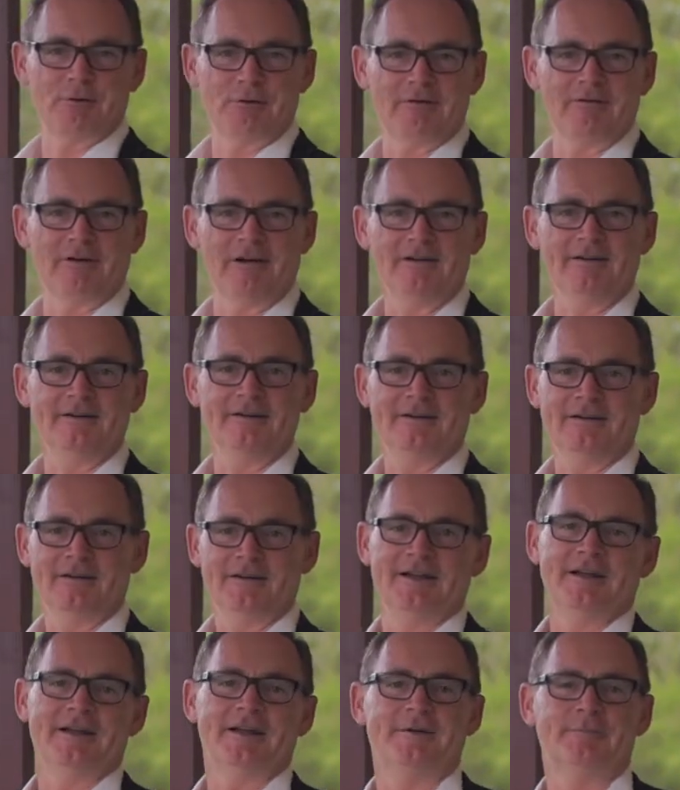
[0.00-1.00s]
River,
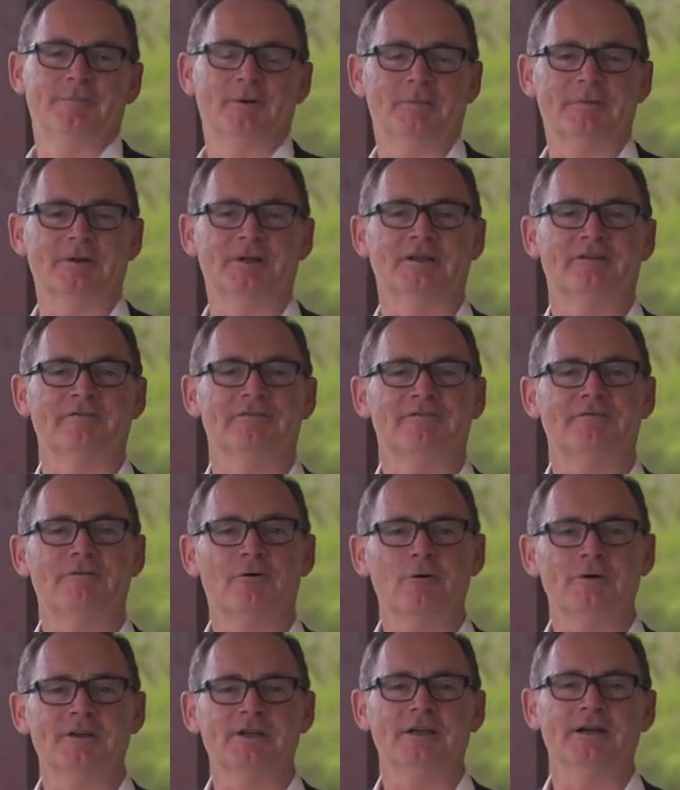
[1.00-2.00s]
property at
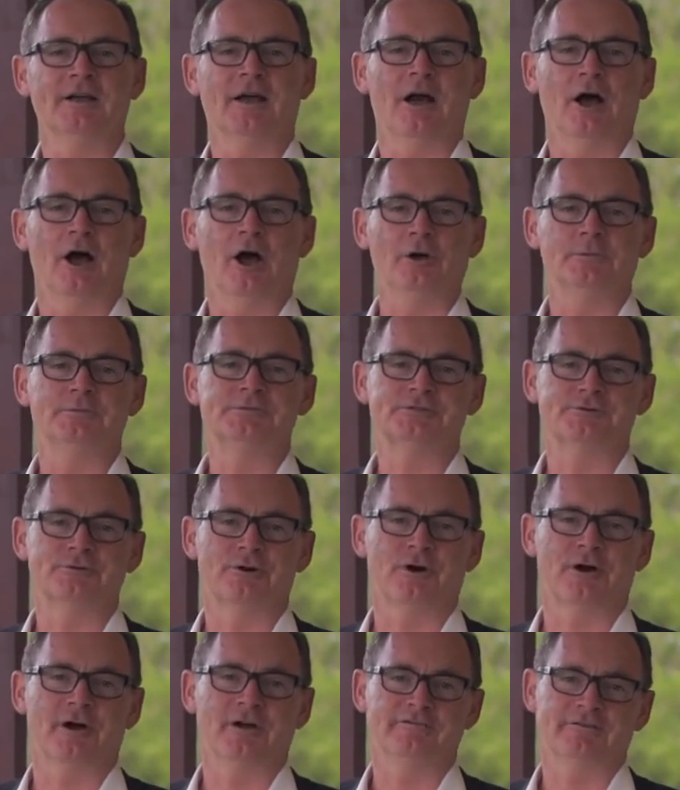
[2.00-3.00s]
40 Holmes
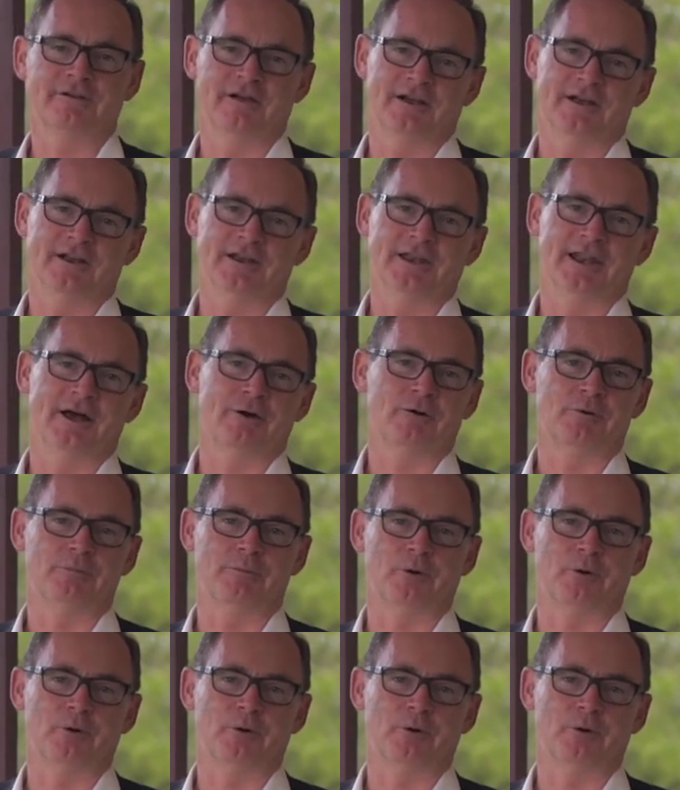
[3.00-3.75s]
Drive, Lower